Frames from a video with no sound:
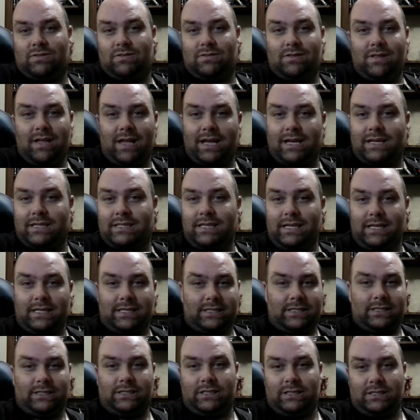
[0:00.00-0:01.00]
Like I said,
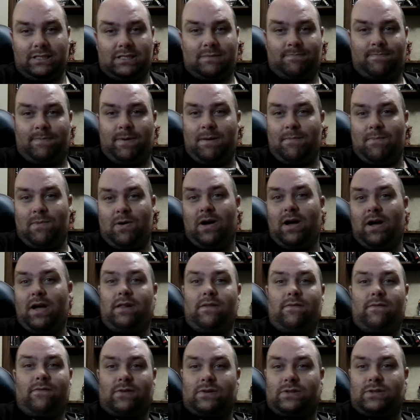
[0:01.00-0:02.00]
could just be
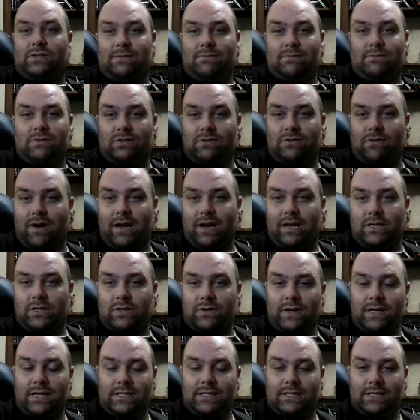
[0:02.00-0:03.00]
mine for some strange
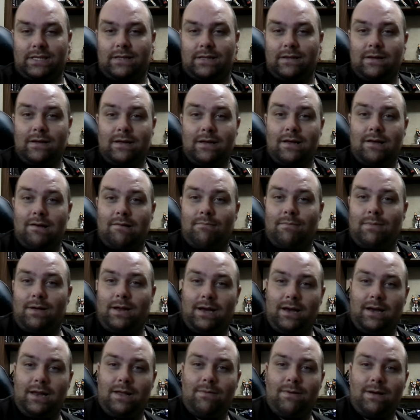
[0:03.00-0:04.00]
reason. But
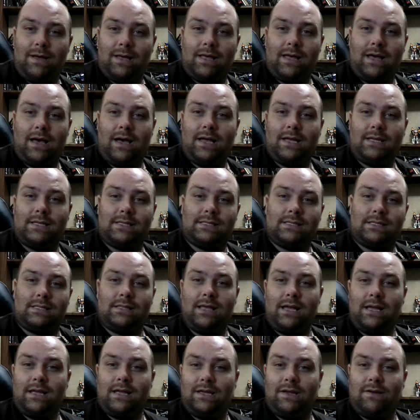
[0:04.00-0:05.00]
anyway, guys,
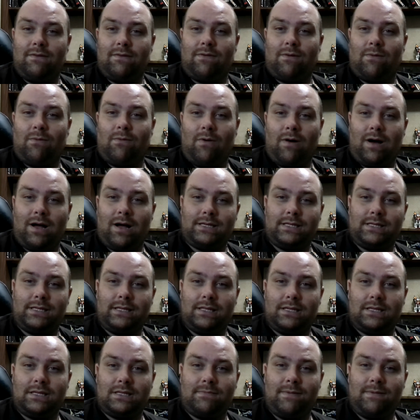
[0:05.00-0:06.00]
thank you for watching
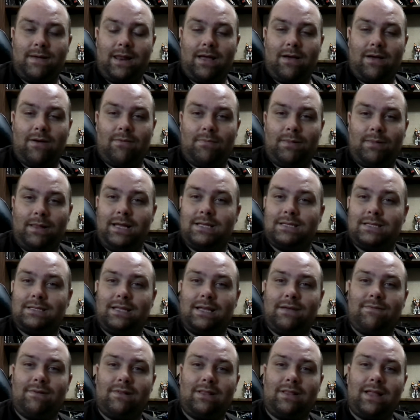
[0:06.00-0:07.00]
this video. Please
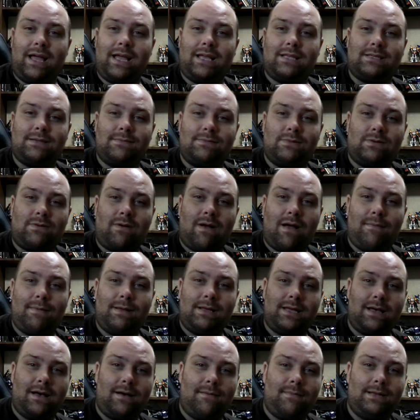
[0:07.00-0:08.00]
leave a like, subscribe,
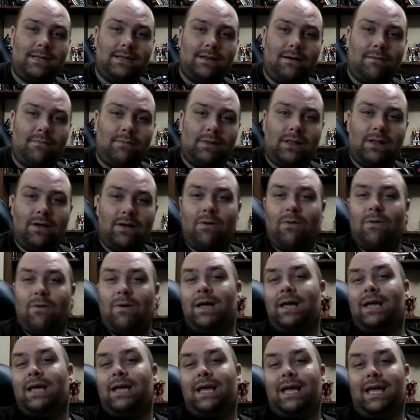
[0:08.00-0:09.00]
and comment down below.
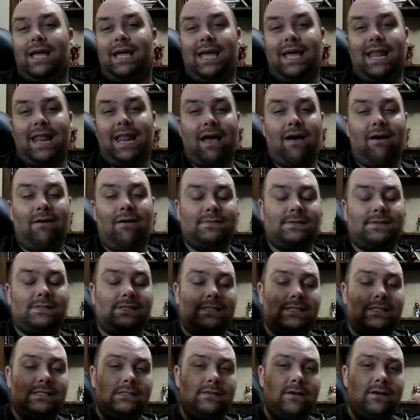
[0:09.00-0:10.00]
It helps
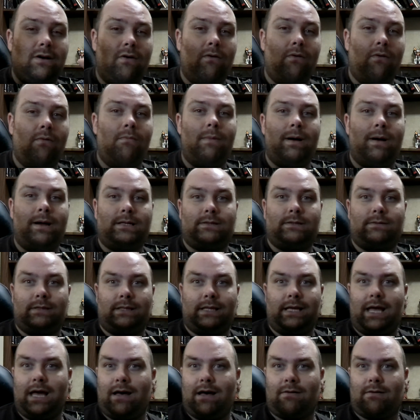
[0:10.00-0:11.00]
so much with
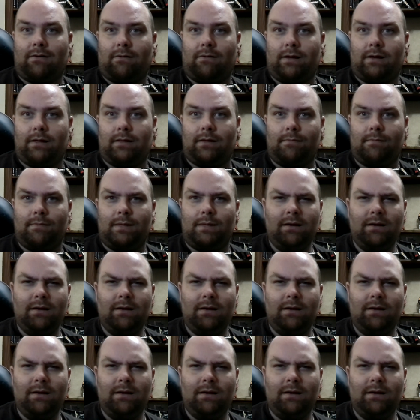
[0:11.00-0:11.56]
the algorithm.